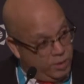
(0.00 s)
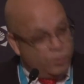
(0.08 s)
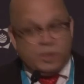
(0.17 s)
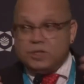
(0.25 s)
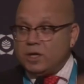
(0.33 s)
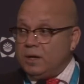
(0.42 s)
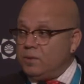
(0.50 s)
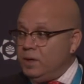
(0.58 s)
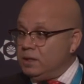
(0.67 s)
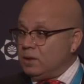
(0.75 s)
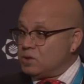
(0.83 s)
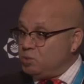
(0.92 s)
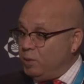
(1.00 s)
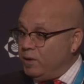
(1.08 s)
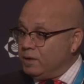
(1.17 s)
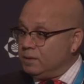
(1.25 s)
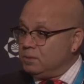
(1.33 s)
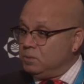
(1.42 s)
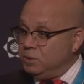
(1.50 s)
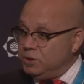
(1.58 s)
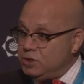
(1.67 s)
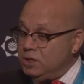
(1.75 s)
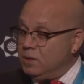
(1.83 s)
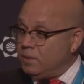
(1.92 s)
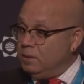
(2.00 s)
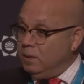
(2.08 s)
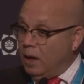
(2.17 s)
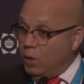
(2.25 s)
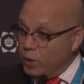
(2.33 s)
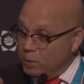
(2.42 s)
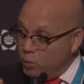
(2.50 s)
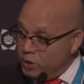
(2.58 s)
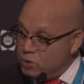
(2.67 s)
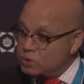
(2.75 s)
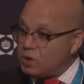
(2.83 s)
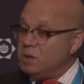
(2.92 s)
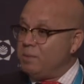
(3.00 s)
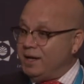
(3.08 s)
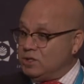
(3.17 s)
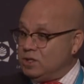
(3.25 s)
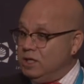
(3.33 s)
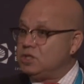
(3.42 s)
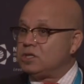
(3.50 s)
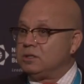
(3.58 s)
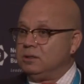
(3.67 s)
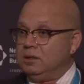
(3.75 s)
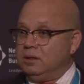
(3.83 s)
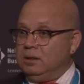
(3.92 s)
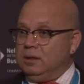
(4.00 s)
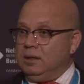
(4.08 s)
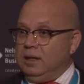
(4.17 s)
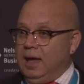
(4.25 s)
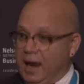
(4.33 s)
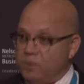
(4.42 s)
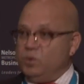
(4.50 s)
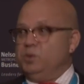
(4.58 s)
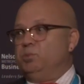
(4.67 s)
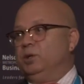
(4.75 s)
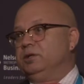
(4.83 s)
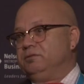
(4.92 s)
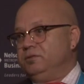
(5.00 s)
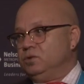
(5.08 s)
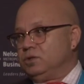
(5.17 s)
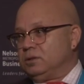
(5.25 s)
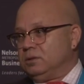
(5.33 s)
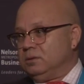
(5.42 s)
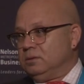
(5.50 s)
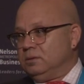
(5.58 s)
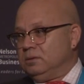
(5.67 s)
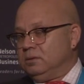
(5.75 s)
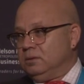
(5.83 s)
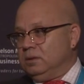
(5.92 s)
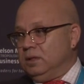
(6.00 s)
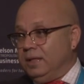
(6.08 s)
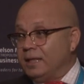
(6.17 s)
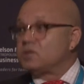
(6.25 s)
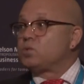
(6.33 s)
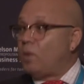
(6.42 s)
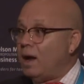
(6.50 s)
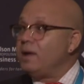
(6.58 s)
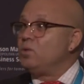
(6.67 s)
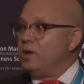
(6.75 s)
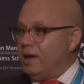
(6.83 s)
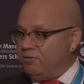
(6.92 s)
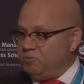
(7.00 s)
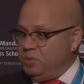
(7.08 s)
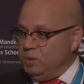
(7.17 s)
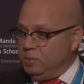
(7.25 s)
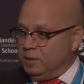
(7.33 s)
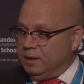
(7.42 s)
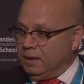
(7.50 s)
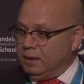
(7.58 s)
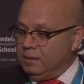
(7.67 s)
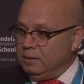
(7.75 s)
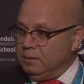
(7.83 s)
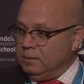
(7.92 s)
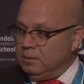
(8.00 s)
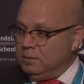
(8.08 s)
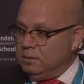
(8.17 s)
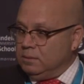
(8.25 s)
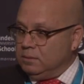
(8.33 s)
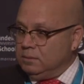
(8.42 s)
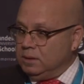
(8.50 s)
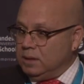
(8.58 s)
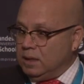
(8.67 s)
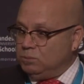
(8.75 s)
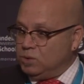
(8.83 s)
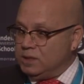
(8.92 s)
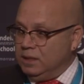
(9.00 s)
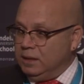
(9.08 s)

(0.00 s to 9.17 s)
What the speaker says: We regenerate our spirit, we use our imagination, and we build a future. And that's why we have people like Ismail,